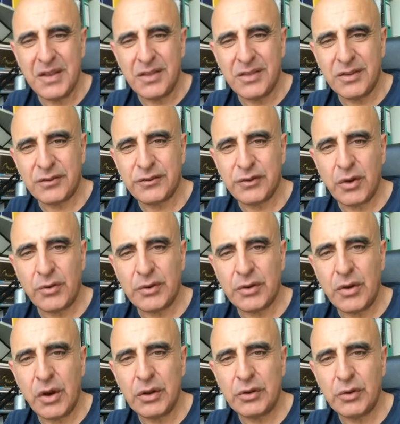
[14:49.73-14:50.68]
There's so
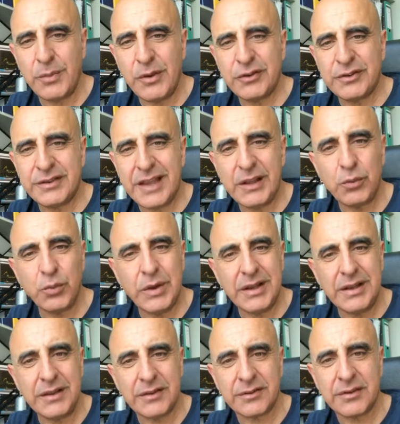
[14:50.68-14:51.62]
going to be ten
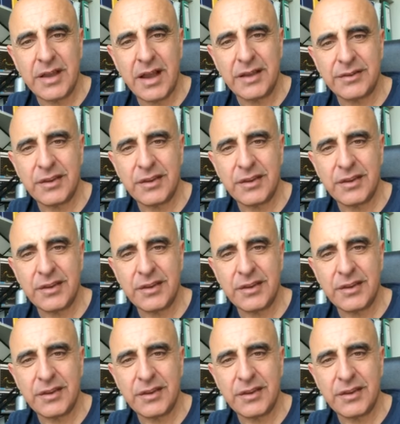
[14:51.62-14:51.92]
winners, guys.